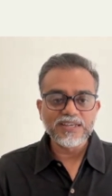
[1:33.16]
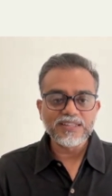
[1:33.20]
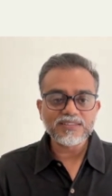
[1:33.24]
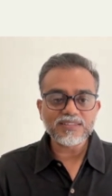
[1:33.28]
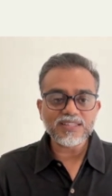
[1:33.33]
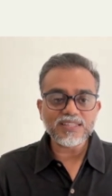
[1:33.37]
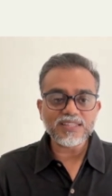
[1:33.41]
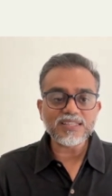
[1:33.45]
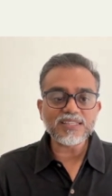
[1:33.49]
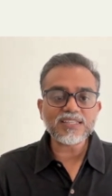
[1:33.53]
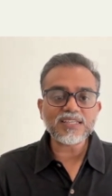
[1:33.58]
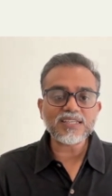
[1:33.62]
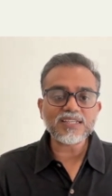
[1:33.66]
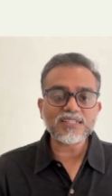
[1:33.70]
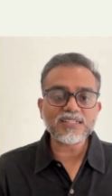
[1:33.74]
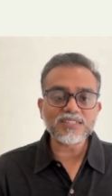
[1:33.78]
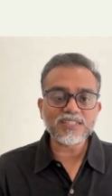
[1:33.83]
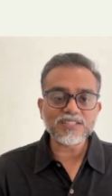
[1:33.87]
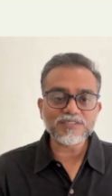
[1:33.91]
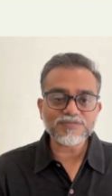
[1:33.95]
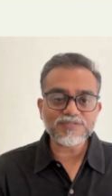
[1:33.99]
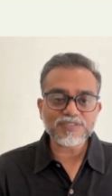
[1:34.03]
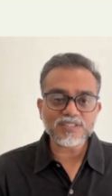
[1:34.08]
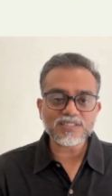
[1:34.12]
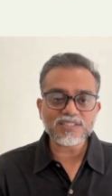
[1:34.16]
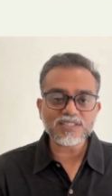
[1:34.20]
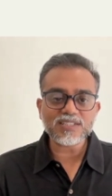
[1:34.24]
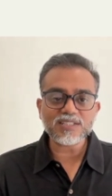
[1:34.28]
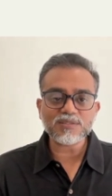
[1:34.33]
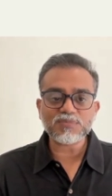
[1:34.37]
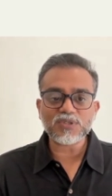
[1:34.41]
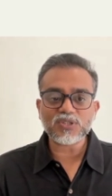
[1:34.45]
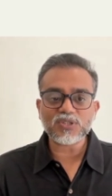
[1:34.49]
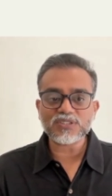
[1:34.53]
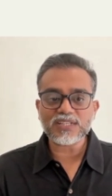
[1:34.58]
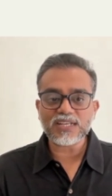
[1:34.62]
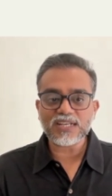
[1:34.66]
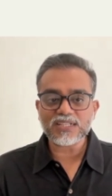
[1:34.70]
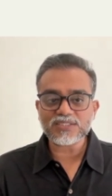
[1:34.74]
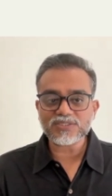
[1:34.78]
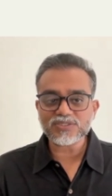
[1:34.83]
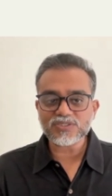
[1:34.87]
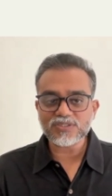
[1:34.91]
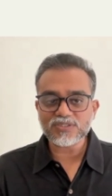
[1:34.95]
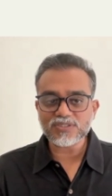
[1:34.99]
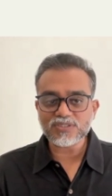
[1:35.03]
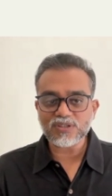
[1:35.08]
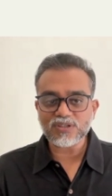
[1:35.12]
thinking differently about
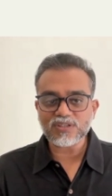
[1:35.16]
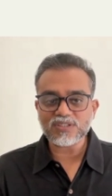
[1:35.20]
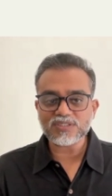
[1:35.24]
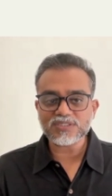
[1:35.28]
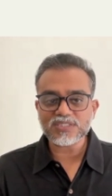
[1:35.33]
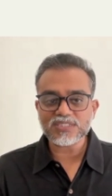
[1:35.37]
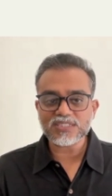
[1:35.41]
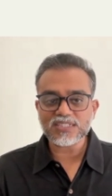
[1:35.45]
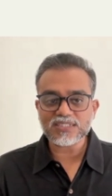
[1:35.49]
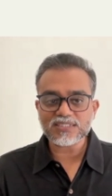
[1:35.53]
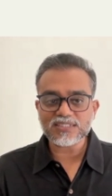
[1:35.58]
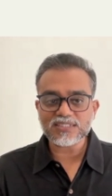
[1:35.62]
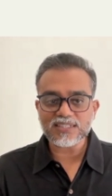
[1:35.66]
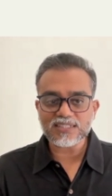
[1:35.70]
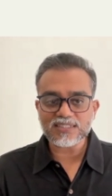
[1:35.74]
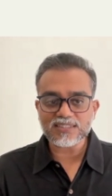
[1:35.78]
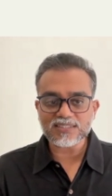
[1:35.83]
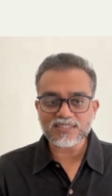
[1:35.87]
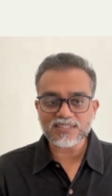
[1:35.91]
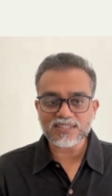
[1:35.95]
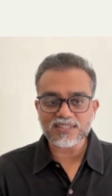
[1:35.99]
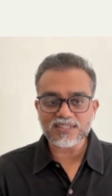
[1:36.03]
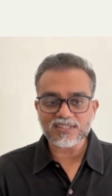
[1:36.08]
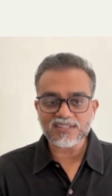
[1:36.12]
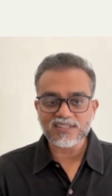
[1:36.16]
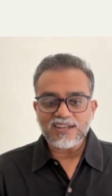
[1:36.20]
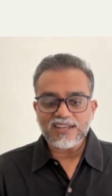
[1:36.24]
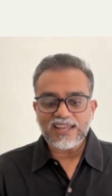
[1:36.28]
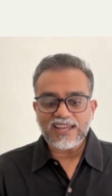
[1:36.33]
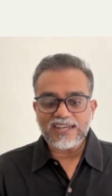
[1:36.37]
gastroenterology and healthcare.